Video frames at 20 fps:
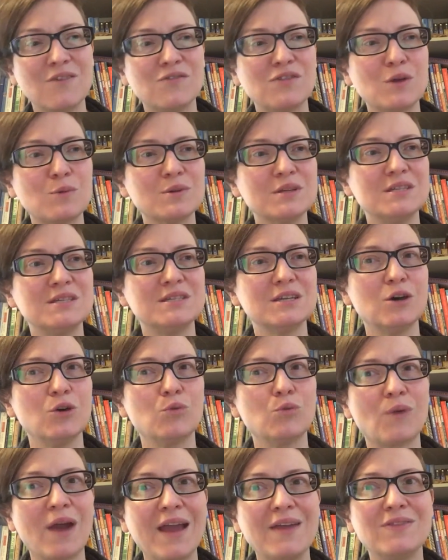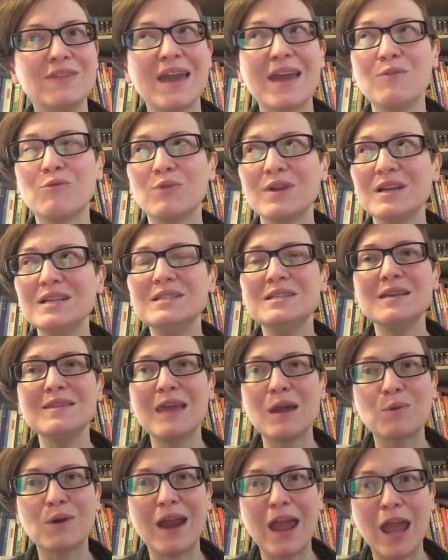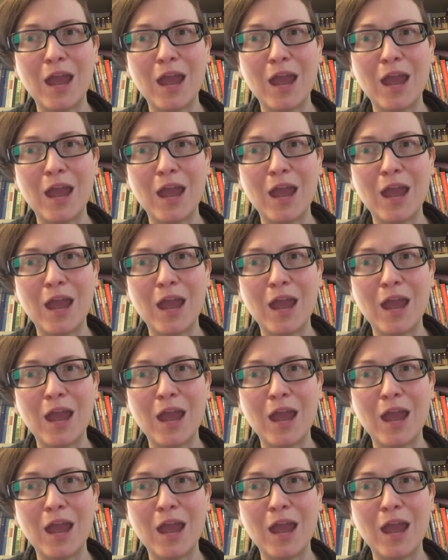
there was still right the reason they were